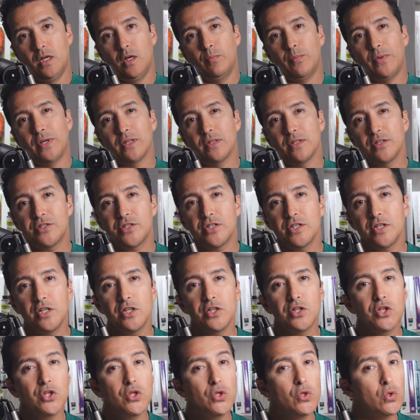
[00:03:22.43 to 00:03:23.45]
by
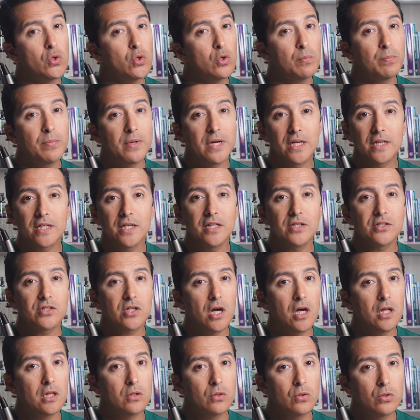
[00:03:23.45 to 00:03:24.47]
listening to your body's
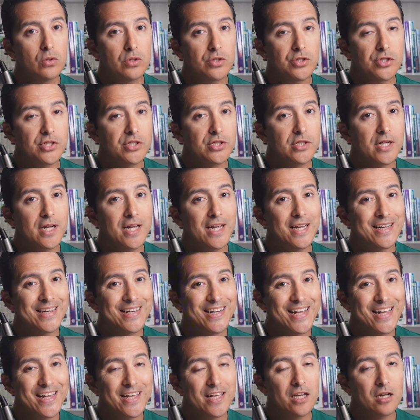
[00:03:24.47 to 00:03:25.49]
alerts and
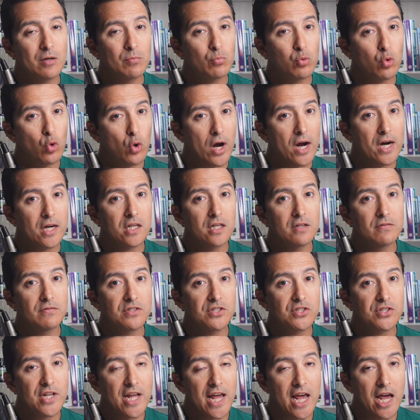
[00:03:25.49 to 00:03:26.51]
taking proactive
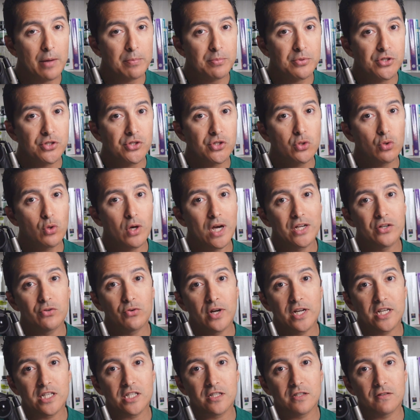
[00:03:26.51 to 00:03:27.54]
steps to
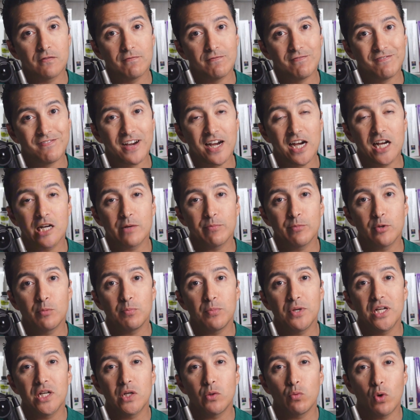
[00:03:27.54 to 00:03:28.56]
address vitamin
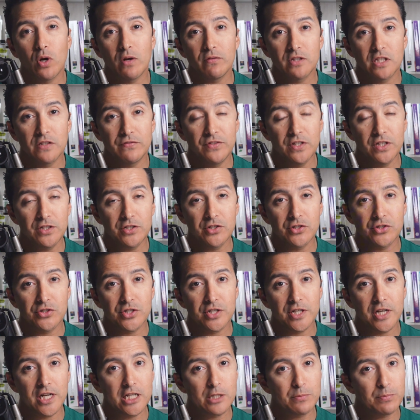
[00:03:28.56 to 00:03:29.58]
B twelve
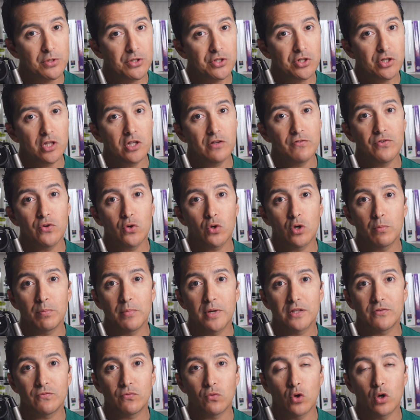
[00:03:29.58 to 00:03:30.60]
deficiency, especially if you're on
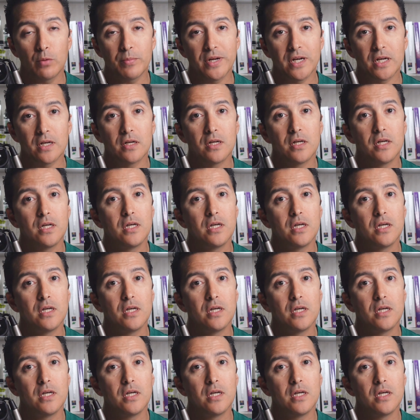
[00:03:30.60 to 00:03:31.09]
metformin,